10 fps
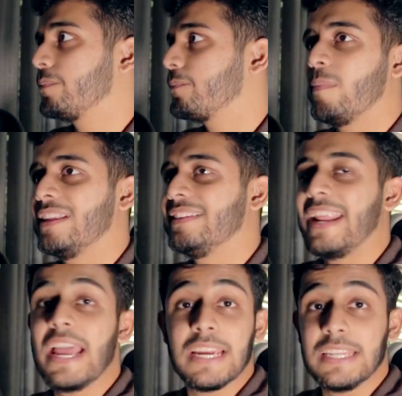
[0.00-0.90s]
I'm going to
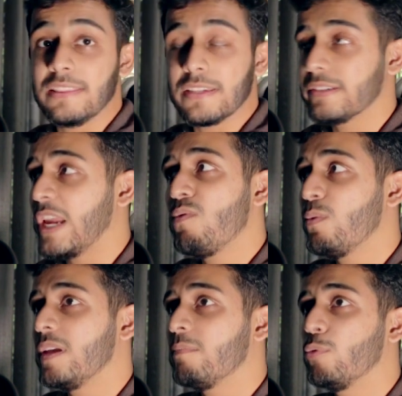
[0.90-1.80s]
drag it in the same way
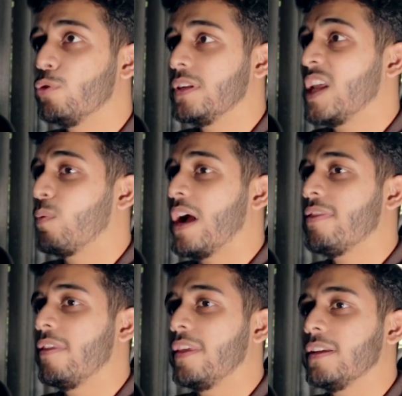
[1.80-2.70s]
we imported our
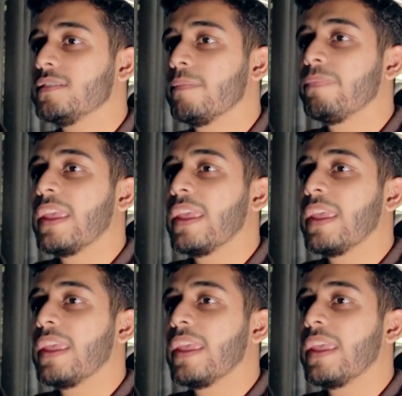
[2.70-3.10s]
other things,